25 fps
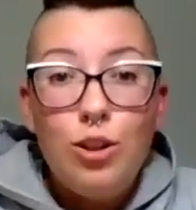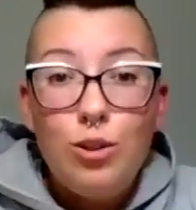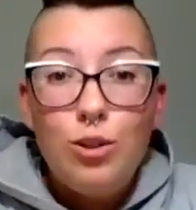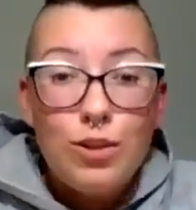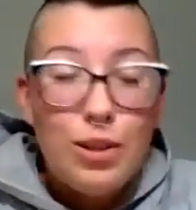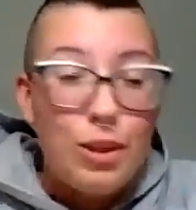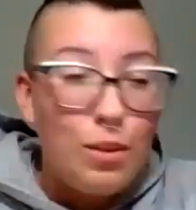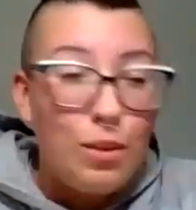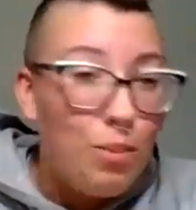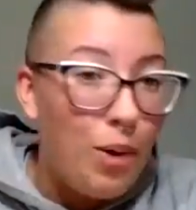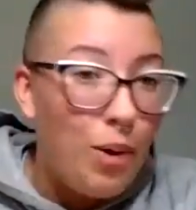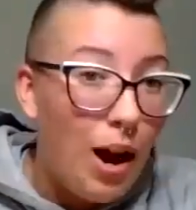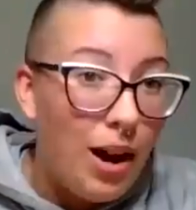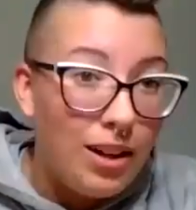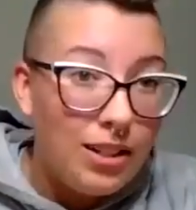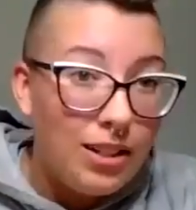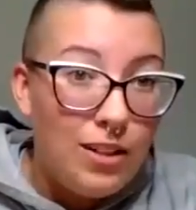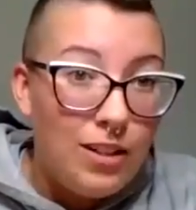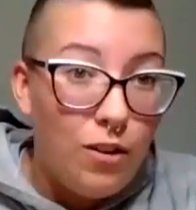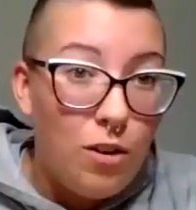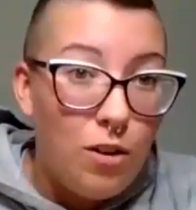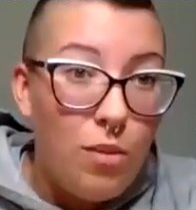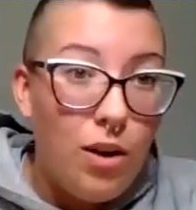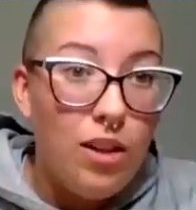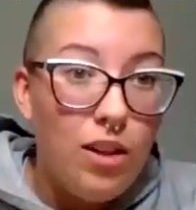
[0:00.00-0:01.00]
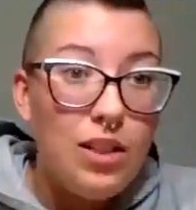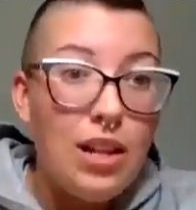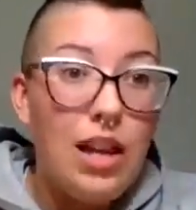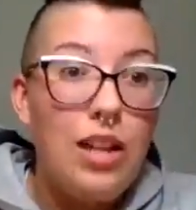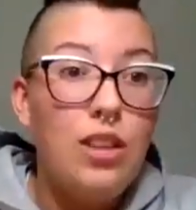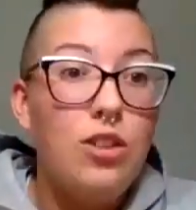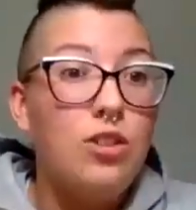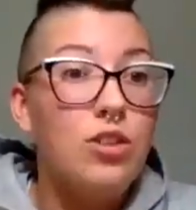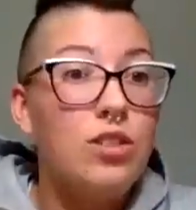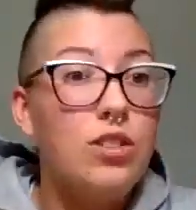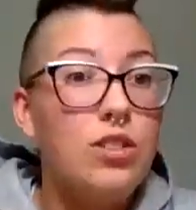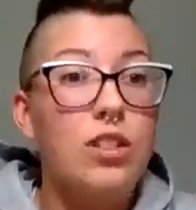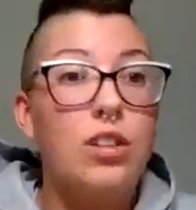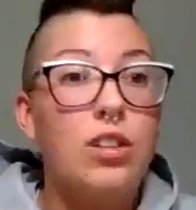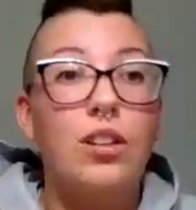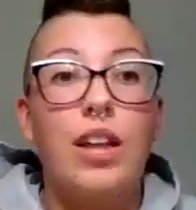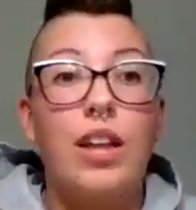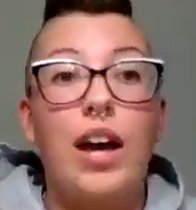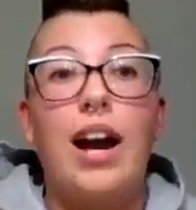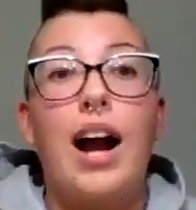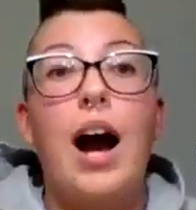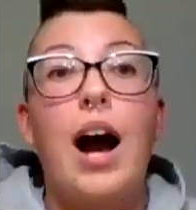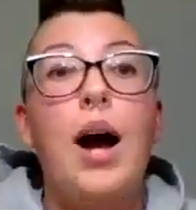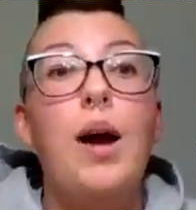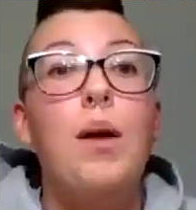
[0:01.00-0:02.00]
They see that they're using the products every
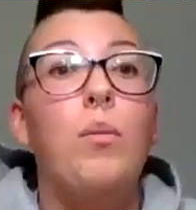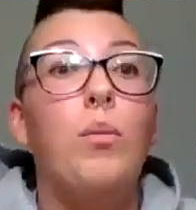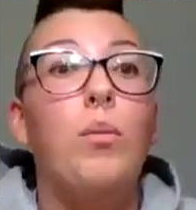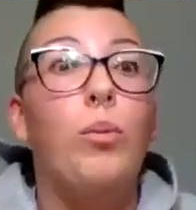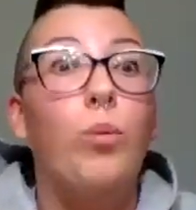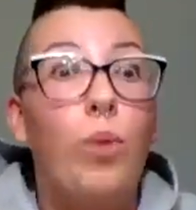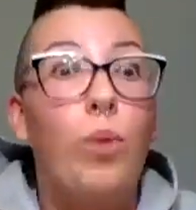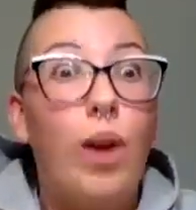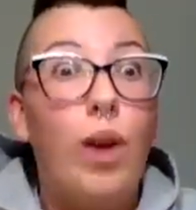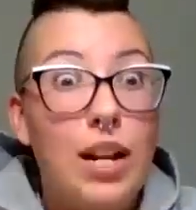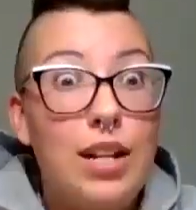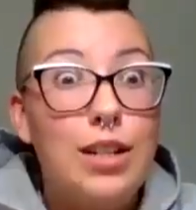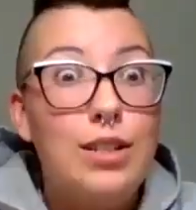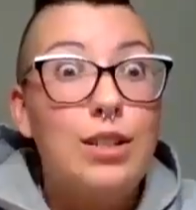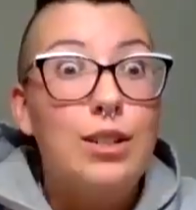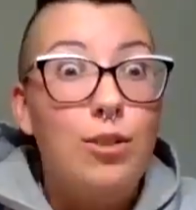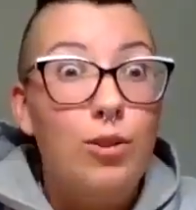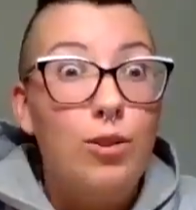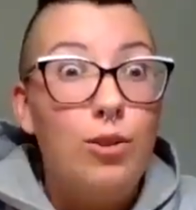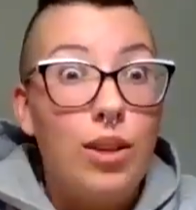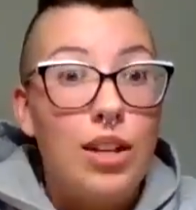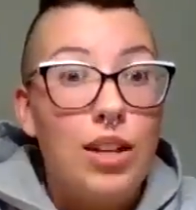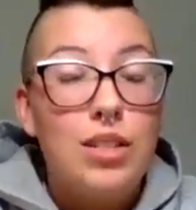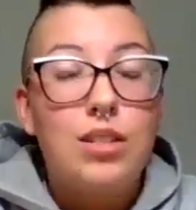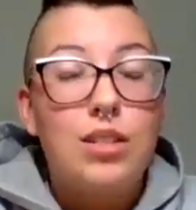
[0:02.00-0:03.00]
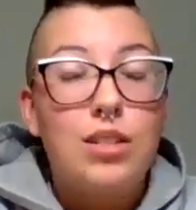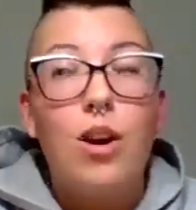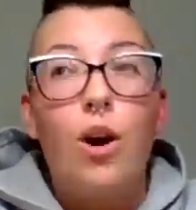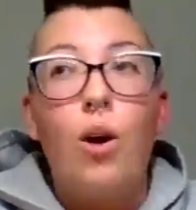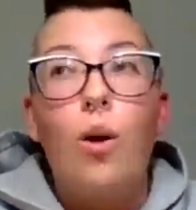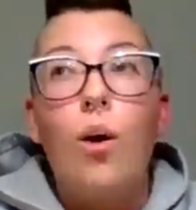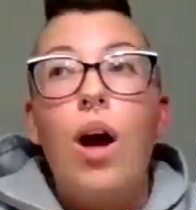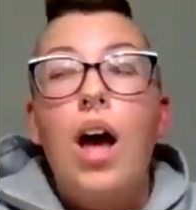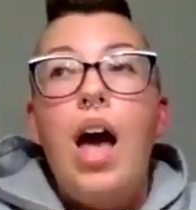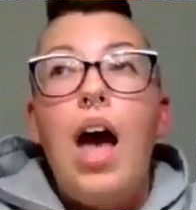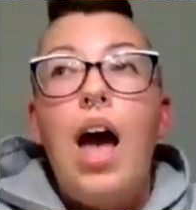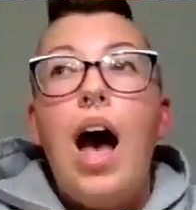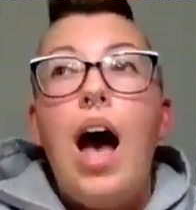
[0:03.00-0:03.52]
month and they're still like, I'm ready to do this.